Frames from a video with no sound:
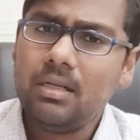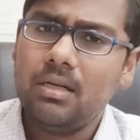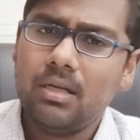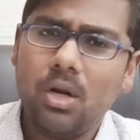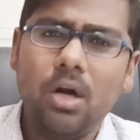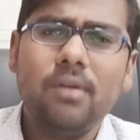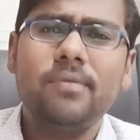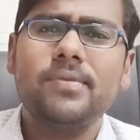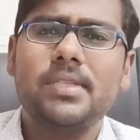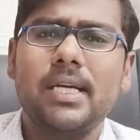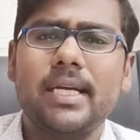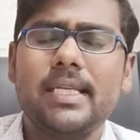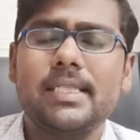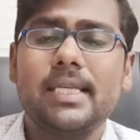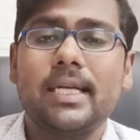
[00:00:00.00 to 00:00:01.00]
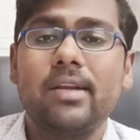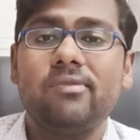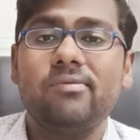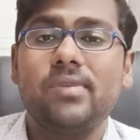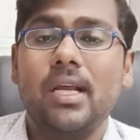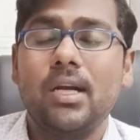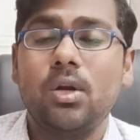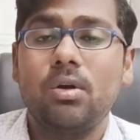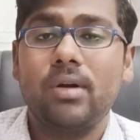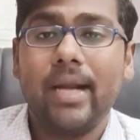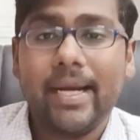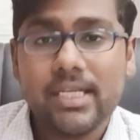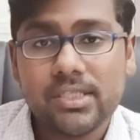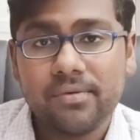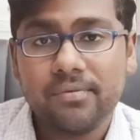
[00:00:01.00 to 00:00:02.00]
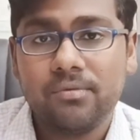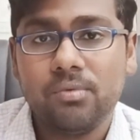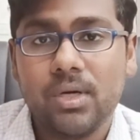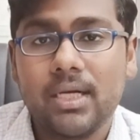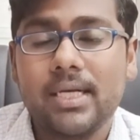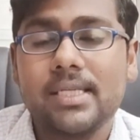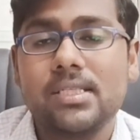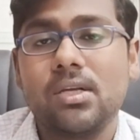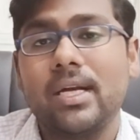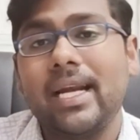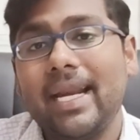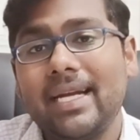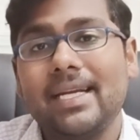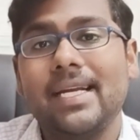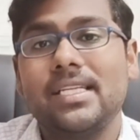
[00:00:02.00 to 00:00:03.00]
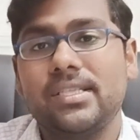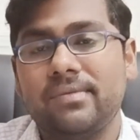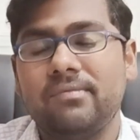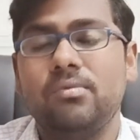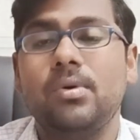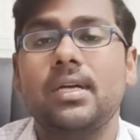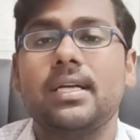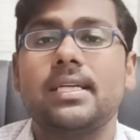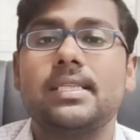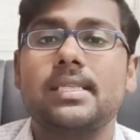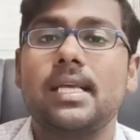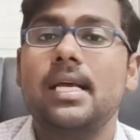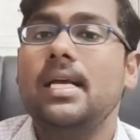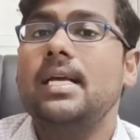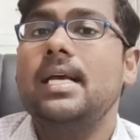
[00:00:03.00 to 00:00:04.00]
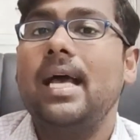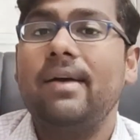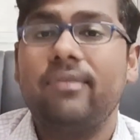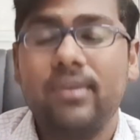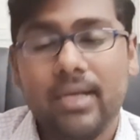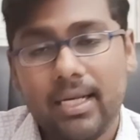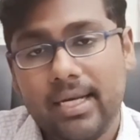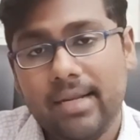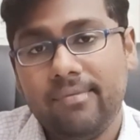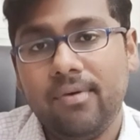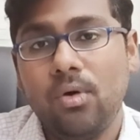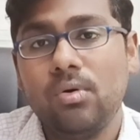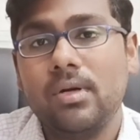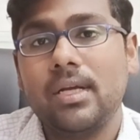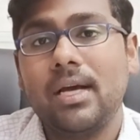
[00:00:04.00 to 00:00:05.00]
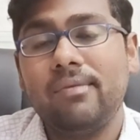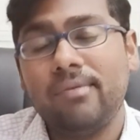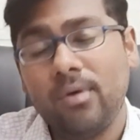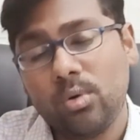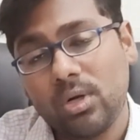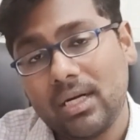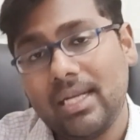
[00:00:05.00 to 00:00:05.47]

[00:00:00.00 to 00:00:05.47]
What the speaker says: A lot of studies that I've done on night shift workers, on late night shift workers, have clearly found a